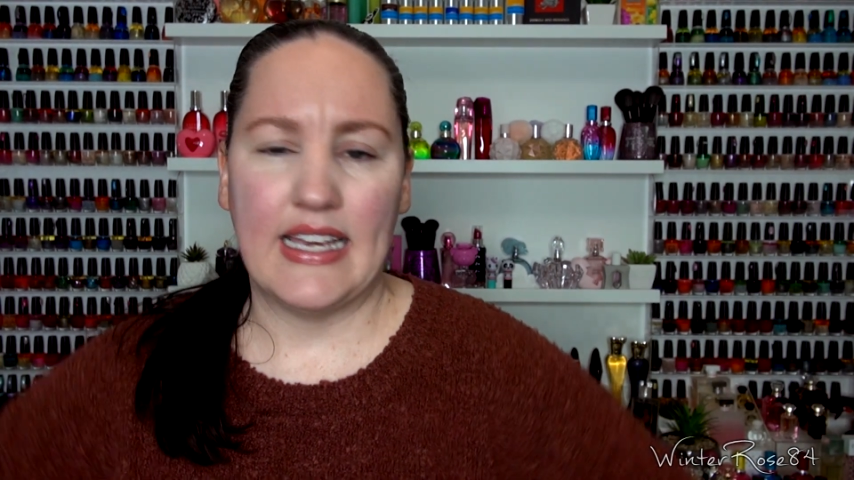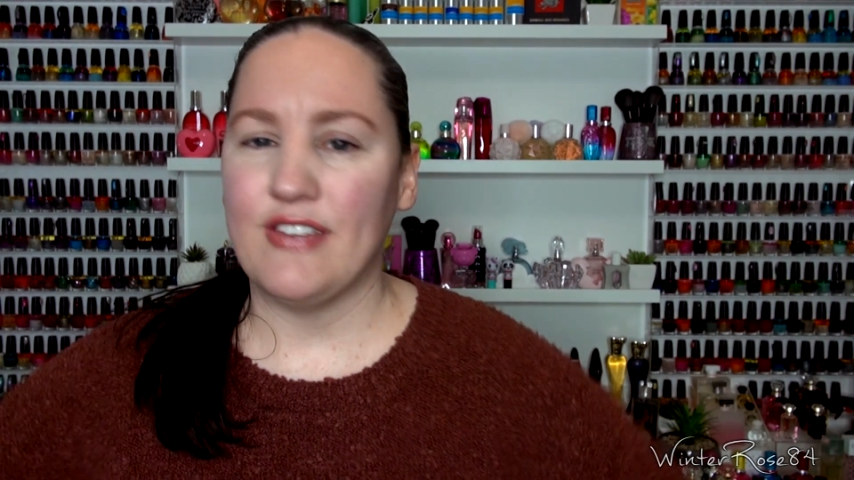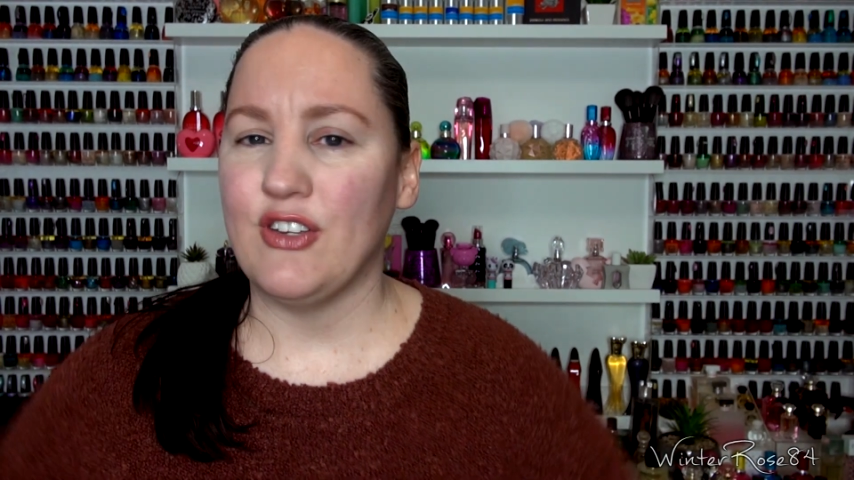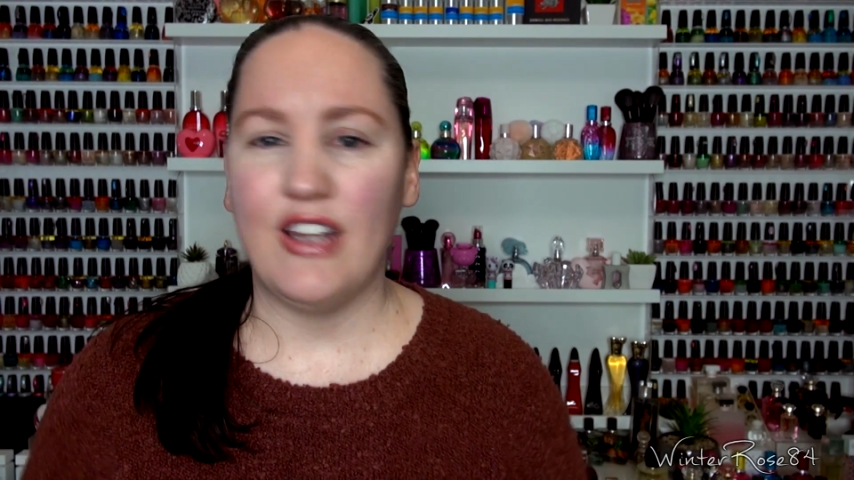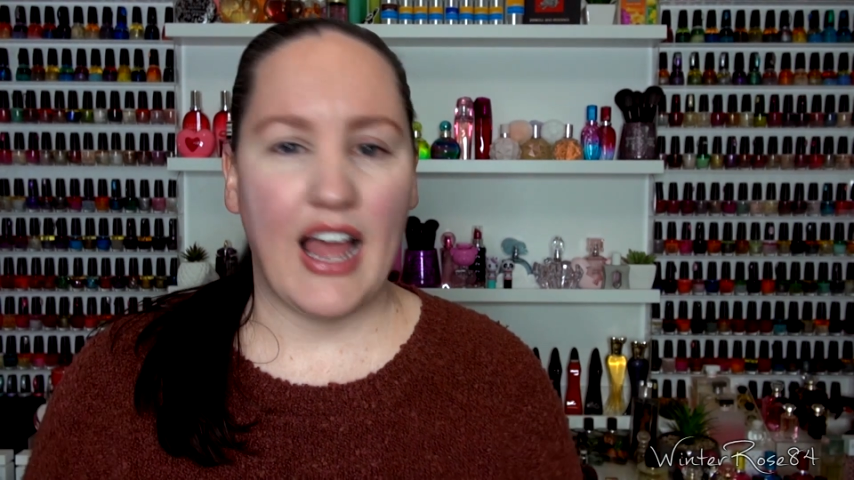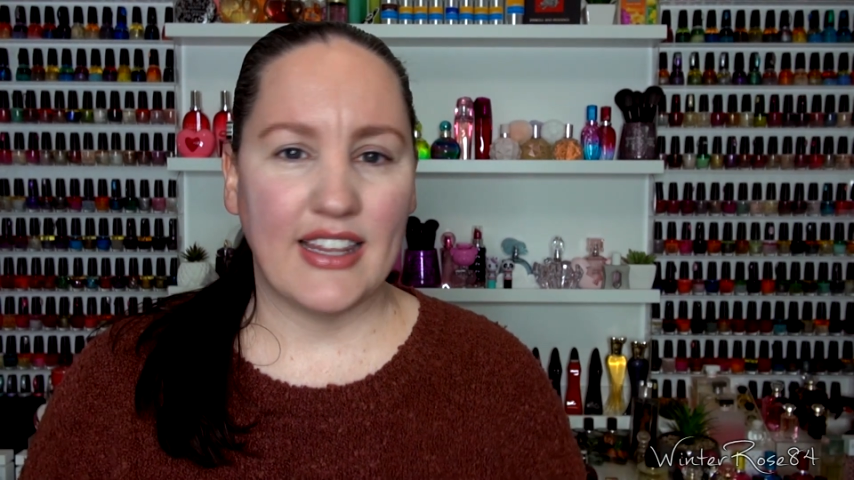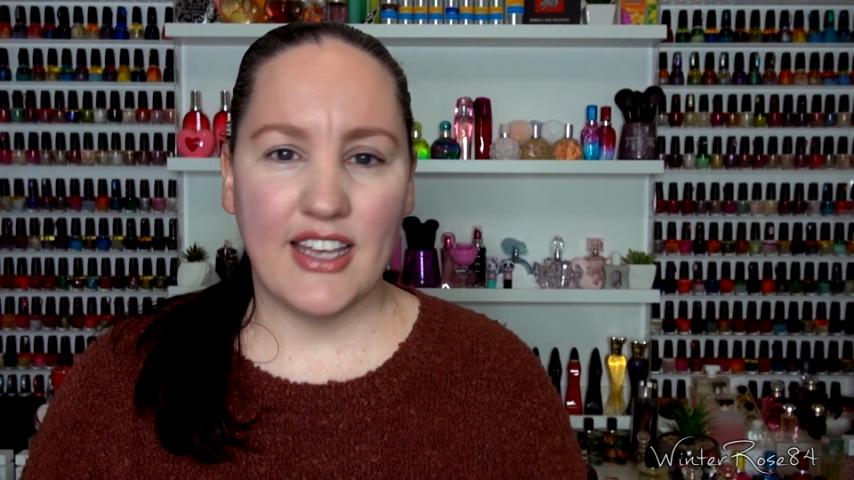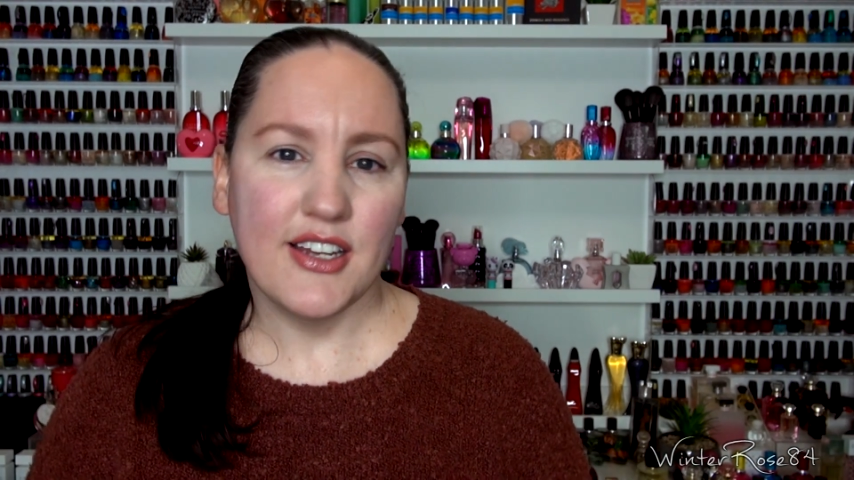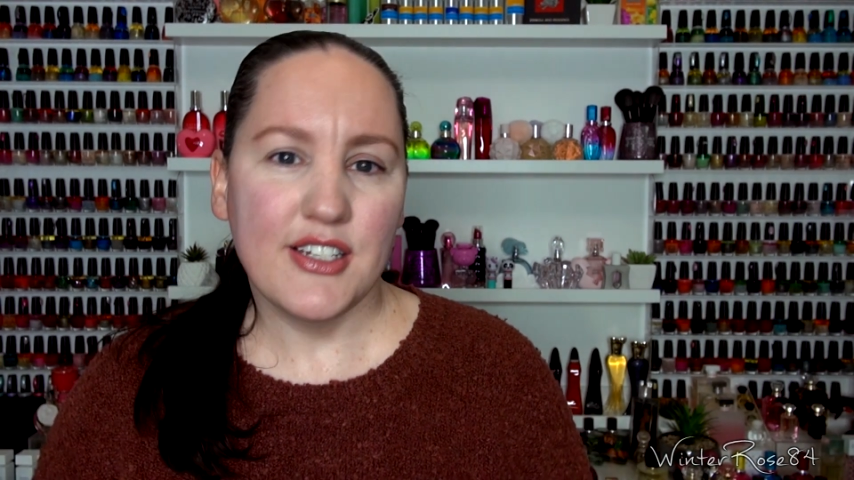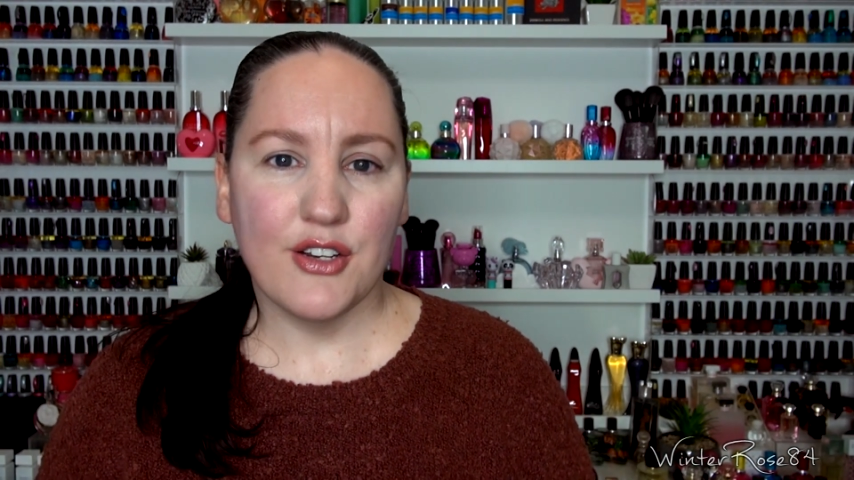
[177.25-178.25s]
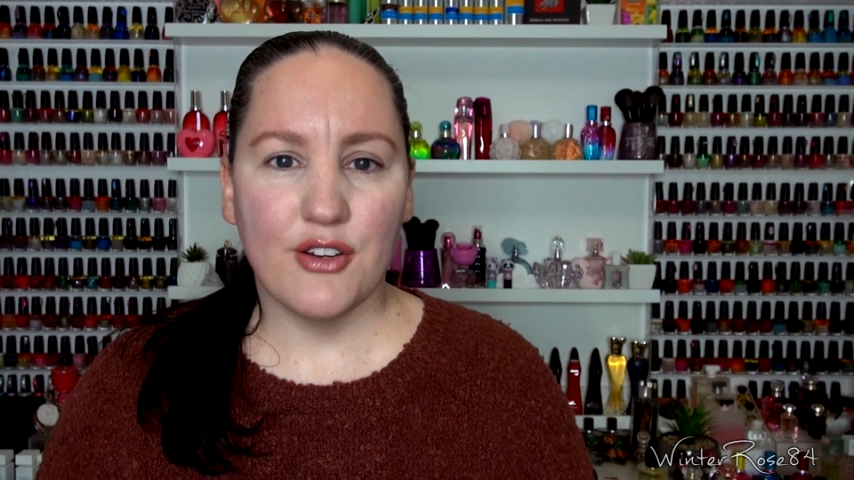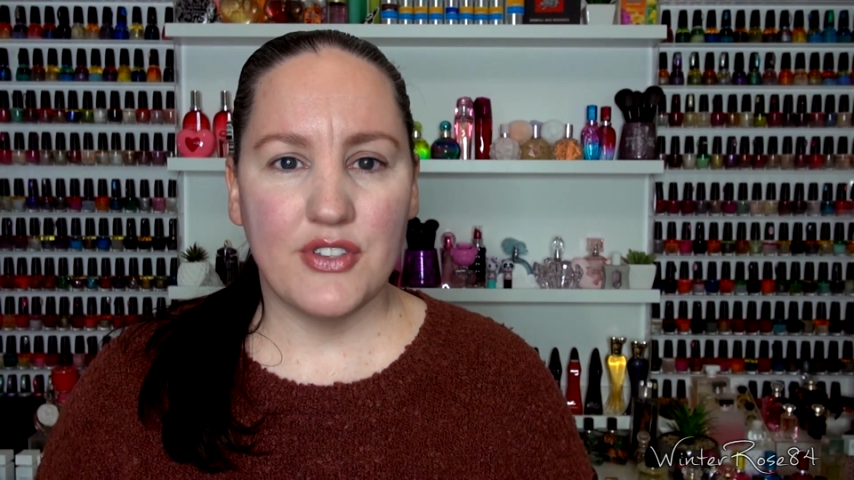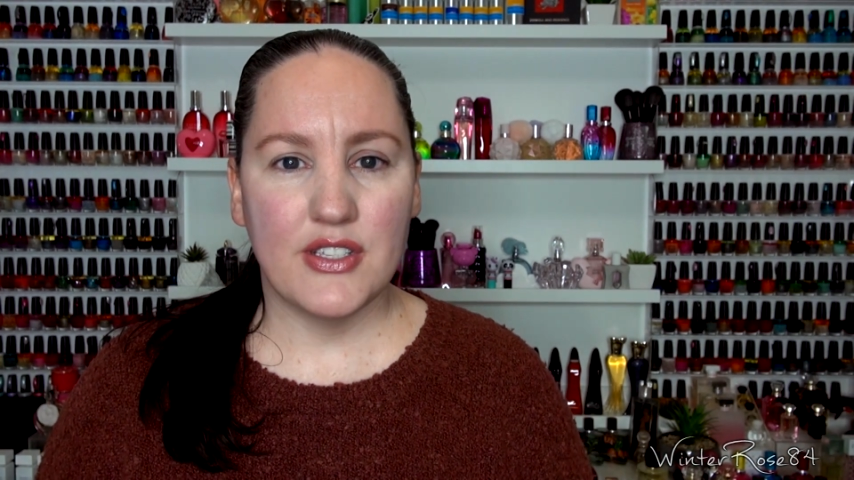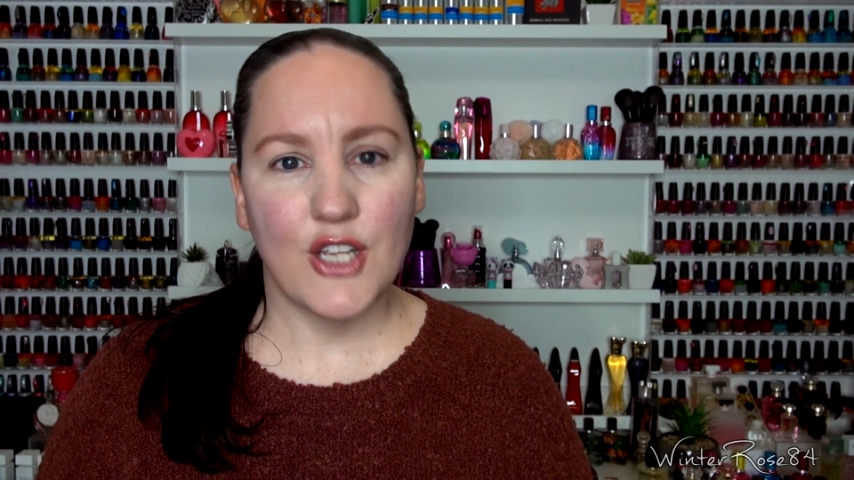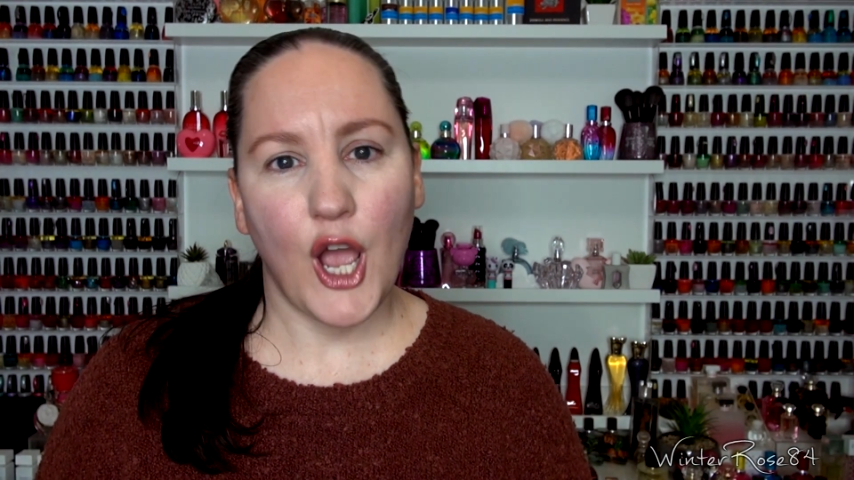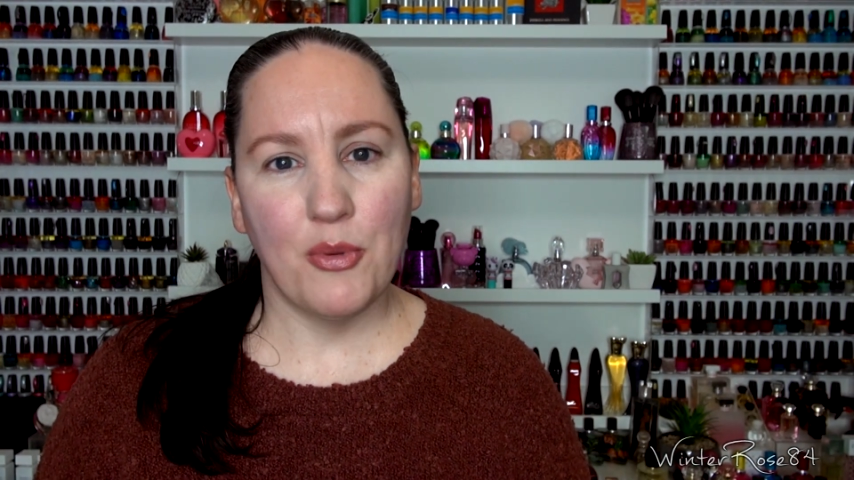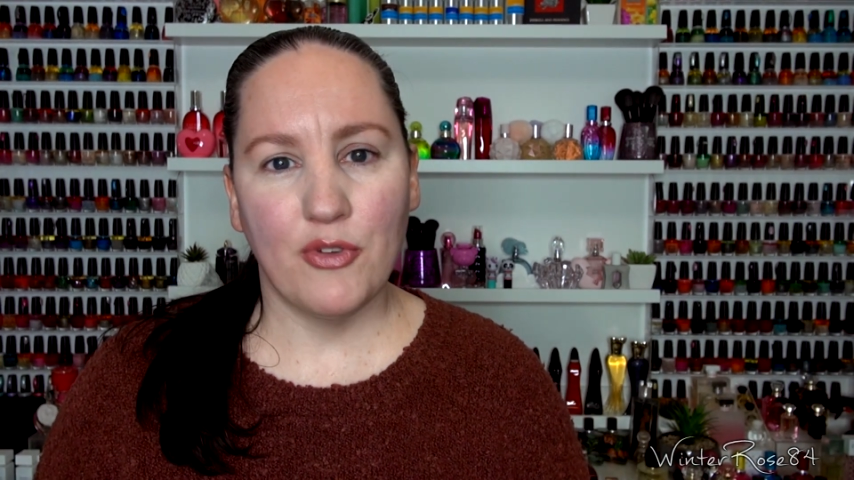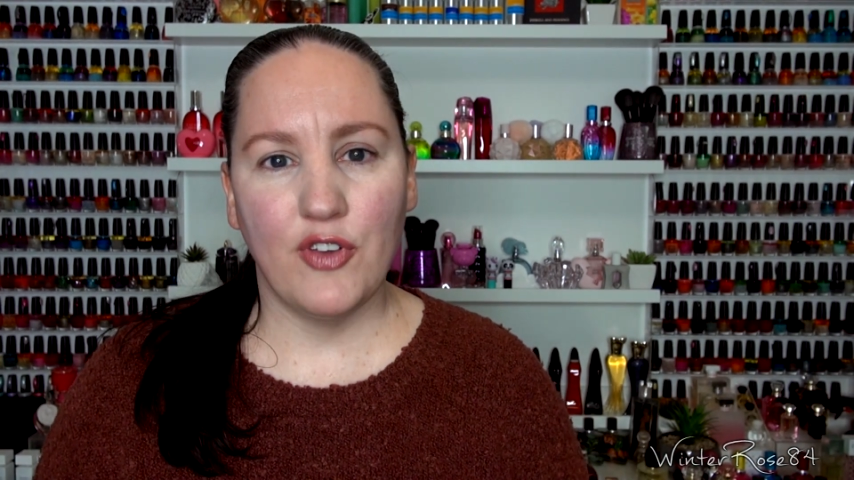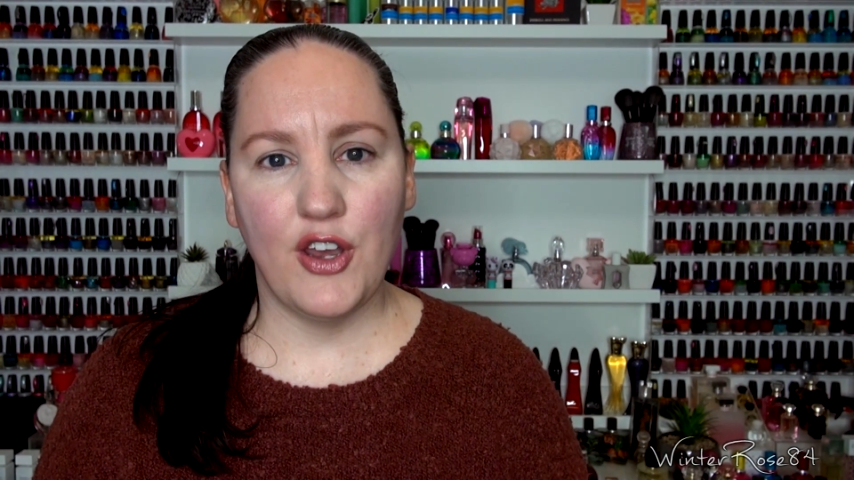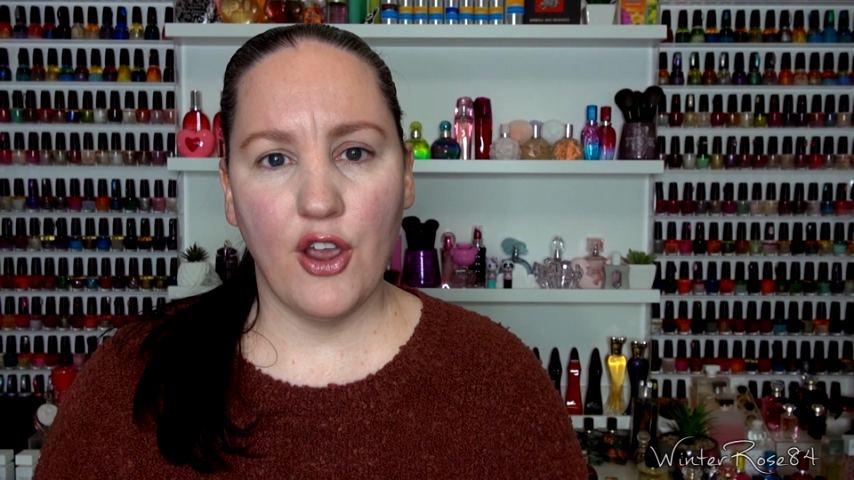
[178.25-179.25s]
If you like the idea of this type
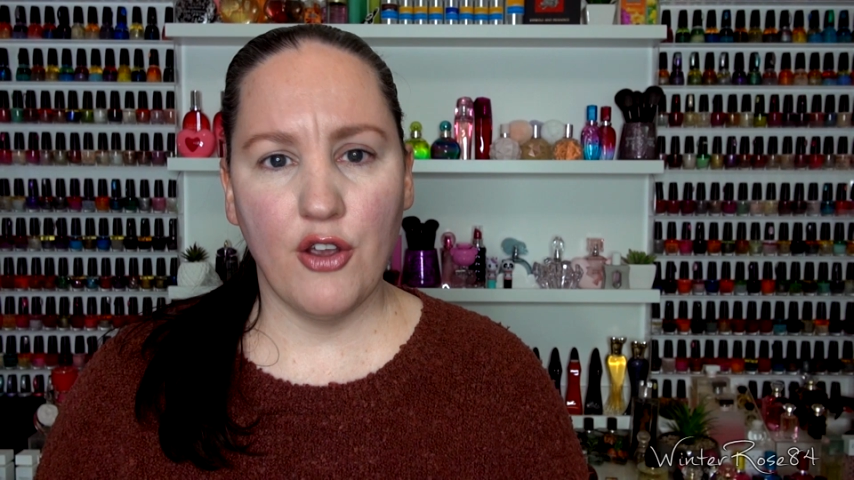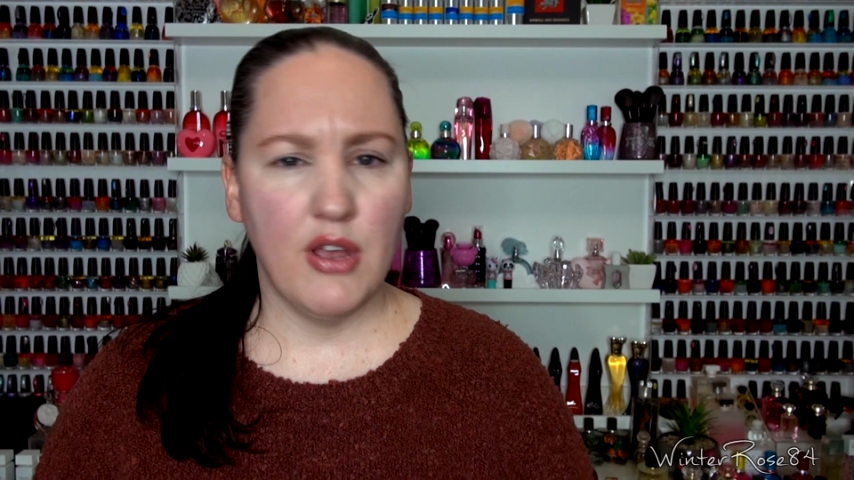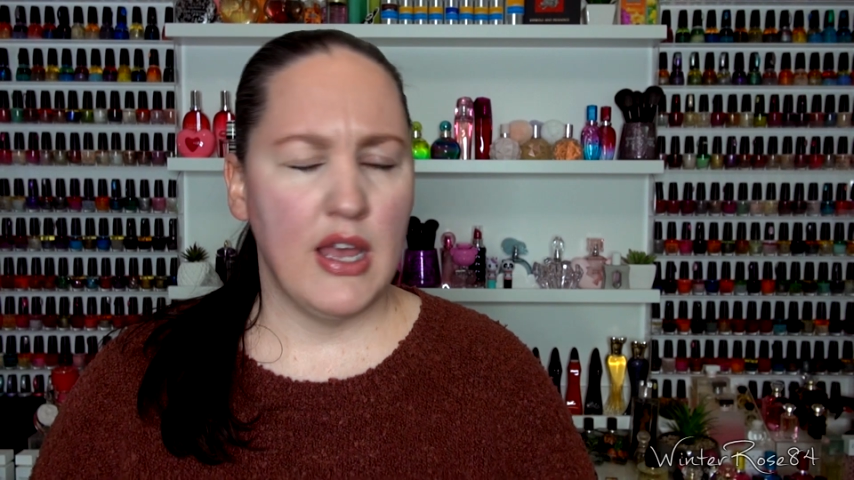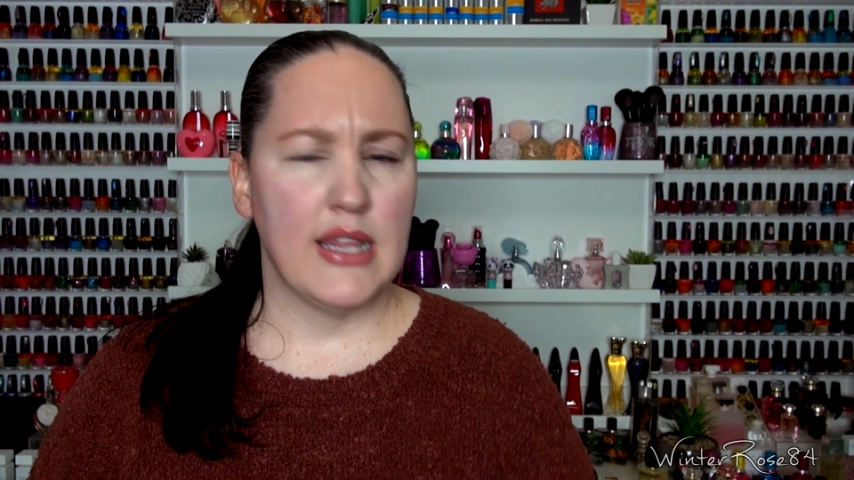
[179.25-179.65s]
of video,